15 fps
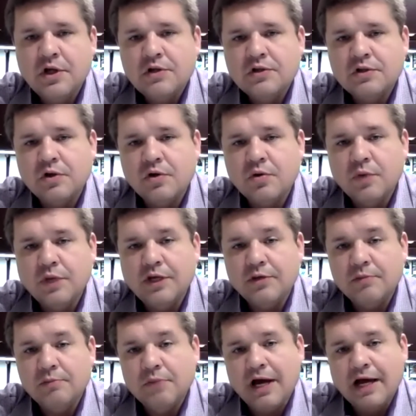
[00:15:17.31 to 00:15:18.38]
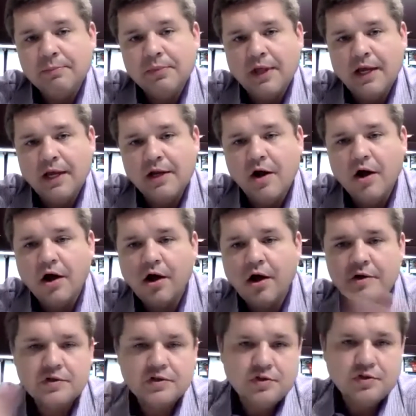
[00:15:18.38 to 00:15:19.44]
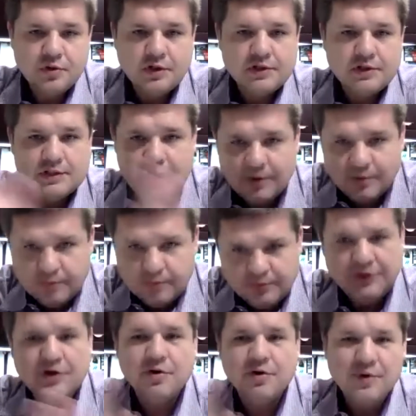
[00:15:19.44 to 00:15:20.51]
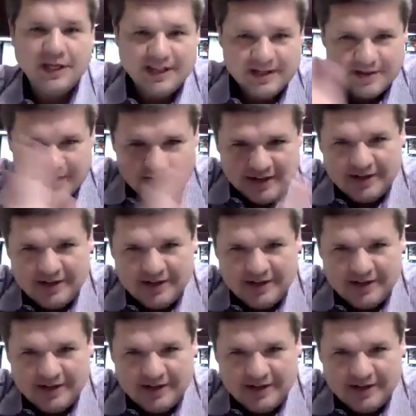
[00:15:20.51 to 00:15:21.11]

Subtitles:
So we could pipeline all students that we can